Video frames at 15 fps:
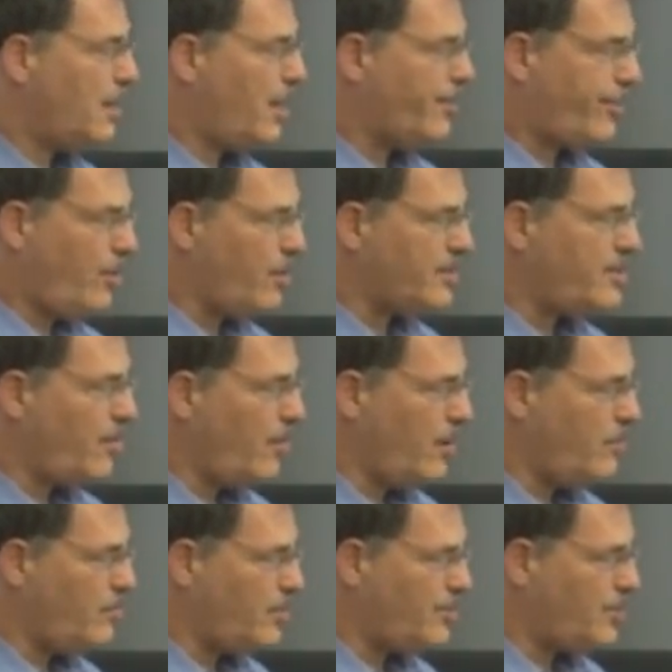
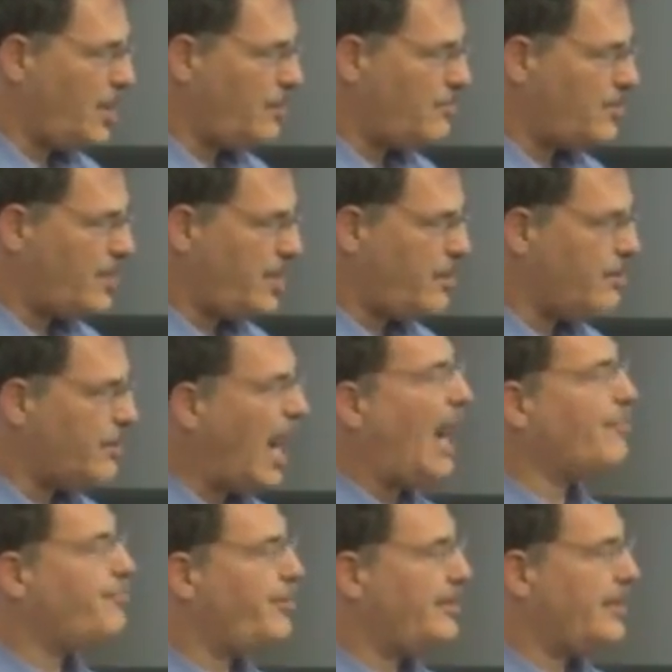authoritarian regimes that are
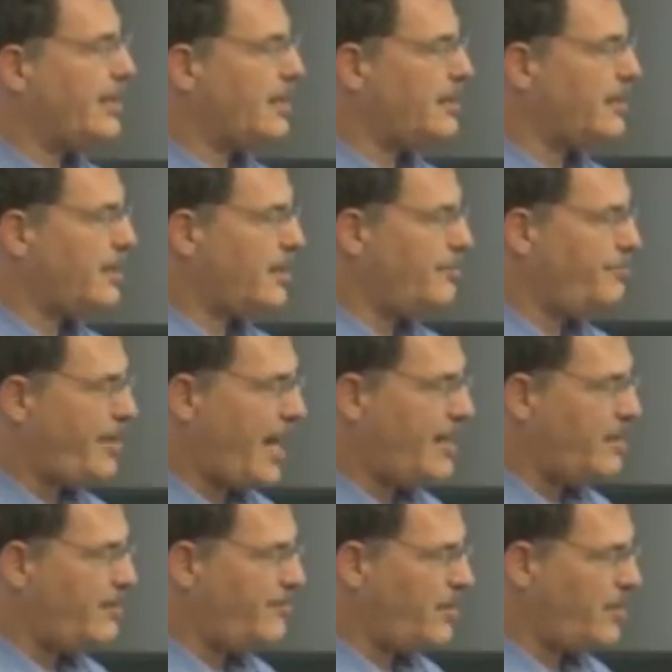not politically
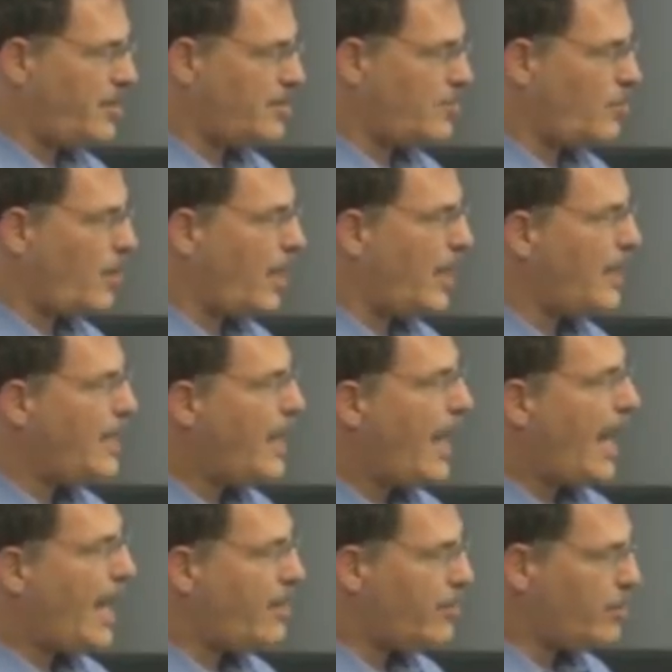competitive in this way
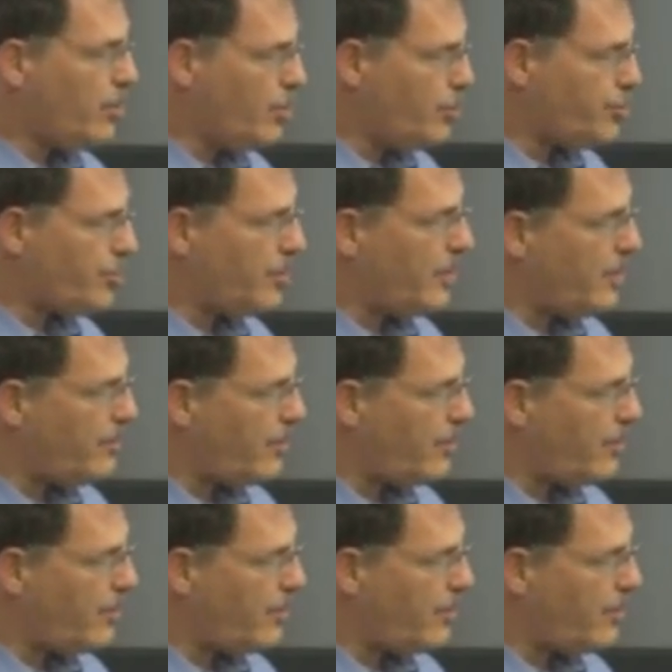and are usually,